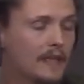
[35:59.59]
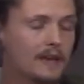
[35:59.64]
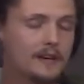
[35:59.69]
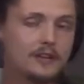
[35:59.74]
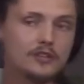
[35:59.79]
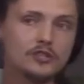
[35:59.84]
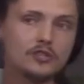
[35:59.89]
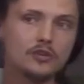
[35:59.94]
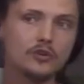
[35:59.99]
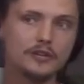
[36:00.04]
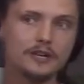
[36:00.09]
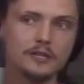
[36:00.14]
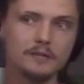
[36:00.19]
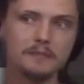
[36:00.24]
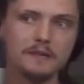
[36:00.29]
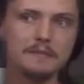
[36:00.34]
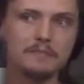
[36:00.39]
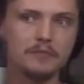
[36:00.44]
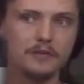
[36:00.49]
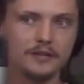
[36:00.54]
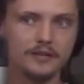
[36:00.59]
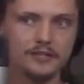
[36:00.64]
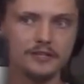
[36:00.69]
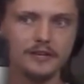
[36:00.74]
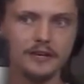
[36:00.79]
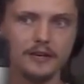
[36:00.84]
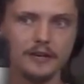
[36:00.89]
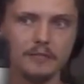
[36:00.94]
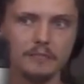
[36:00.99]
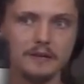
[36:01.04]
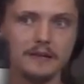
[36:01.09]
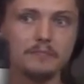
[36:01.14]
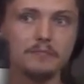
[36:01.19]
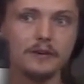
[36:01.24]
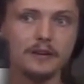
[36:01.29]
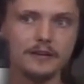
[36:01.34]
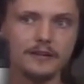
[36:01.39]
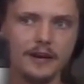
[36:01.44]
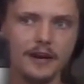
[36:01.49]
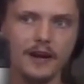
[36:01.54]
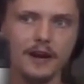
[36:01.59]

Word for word: and he saw that people are sick, people are